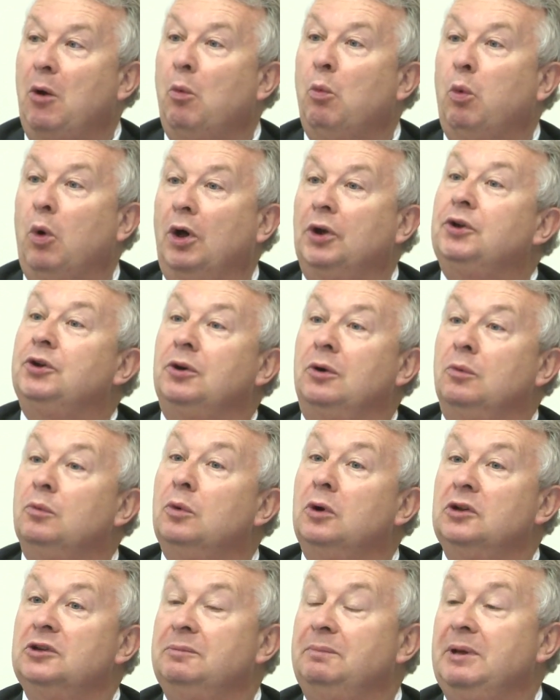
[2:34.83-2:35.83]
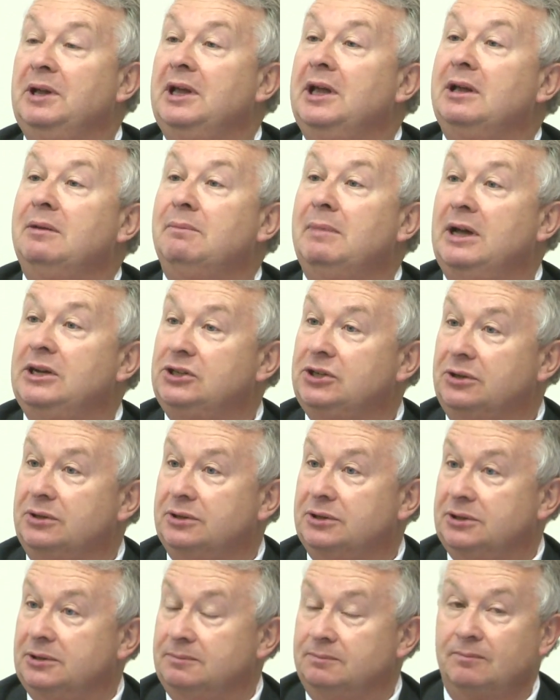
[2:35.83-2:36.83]
what was being
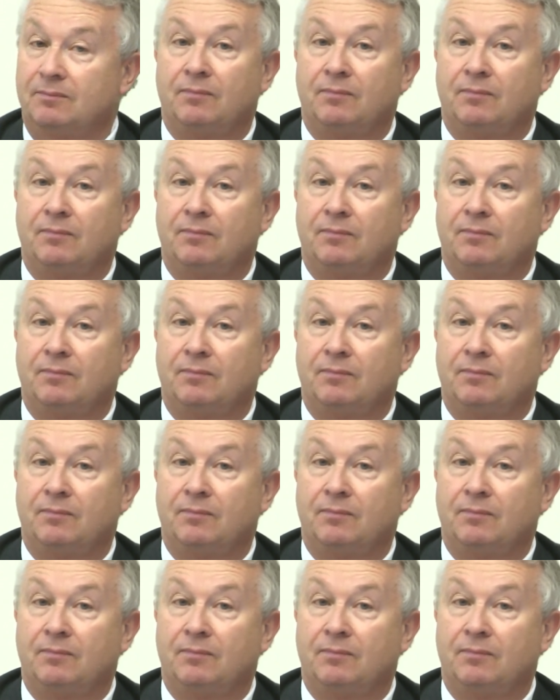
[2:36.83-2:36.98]
measured.